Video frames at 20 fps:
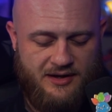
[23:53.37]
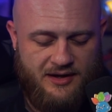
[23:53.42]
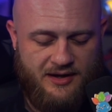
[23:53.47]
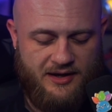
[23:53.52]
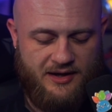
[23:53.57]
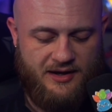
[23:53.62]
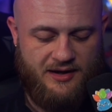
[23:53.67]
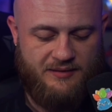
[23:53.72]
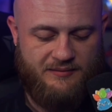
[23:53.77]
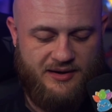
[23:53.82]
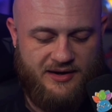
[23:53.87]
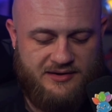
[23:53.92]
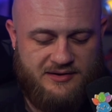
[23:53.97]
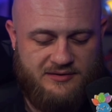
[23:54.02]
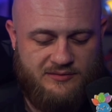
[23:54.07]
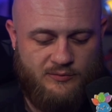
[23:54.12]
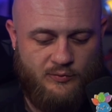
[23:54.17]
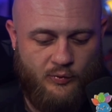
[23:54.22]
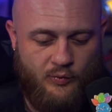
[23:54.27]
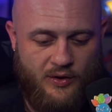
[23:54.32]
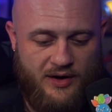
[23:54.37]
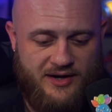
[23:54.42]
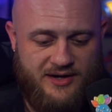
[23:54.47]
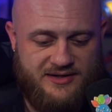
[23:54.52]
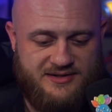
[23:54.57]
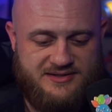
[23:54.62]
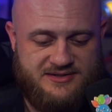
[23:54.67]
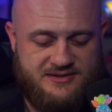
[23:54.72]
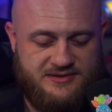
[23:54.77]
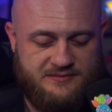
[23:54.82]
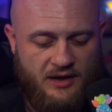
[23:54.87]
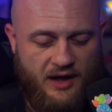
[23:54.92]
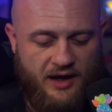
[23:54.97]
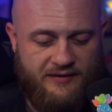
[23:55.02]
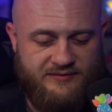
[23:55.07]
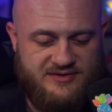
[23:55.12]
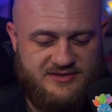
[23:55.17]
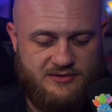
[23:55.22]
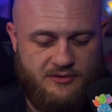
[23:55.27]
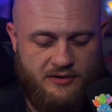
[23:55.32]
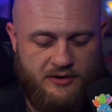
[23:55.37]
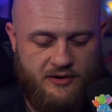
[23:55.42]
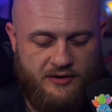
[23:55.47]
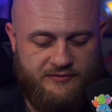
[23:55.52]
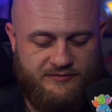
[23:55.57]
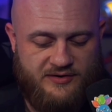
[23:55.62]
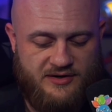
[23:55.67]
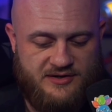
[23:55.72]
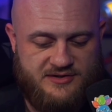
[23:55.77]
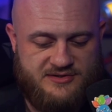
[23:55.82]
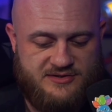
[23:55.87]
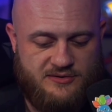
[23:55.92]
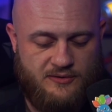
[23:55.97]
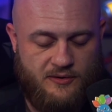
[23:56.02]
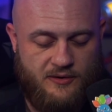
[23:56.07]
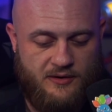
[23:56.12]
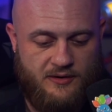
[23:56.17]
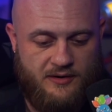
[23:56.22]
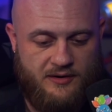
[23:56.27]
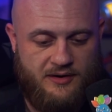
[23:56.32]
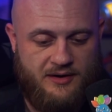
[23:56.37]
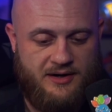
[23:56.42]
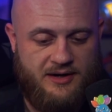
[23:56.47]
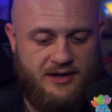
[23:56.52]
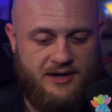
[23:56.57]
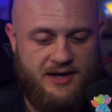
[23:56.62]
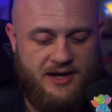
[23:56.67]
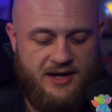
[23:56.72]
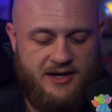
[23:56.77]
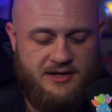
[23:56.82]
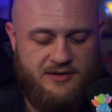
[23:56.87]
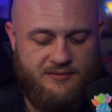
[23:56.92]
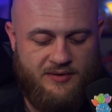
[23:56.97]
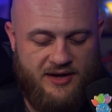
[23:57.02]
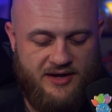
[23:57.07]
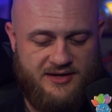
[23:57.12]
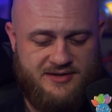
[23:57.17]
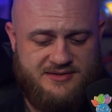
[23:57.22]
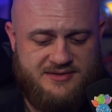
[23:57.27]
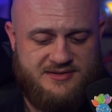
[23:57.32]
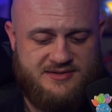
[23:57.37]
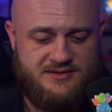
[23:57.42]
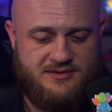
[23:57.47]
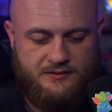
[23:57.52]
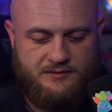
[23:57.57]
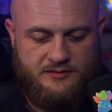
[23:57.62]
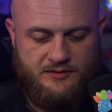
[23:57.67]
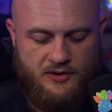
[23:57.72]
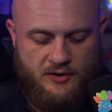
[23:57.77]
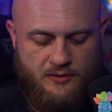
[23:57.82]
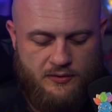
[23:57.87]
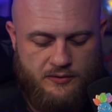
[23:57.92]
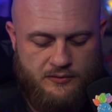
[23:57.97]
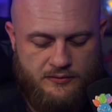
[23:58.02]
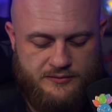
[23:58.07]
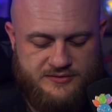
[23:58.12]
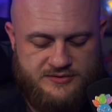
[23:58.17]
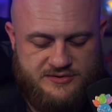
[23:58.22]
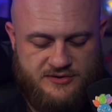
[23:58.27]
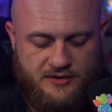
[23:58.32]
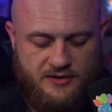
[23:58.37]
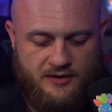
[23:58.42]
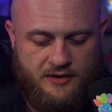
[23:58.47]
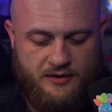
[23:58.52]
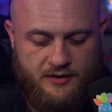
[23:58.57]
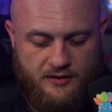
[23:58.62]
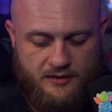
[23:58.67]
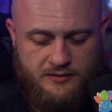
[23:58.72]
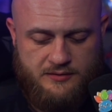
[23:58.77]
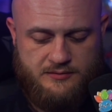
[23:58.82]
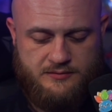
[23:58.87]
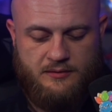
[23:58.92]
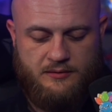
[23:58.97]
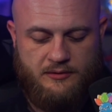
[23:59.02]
I didn't want Ivysaur or Venusaur anyways. No, sir.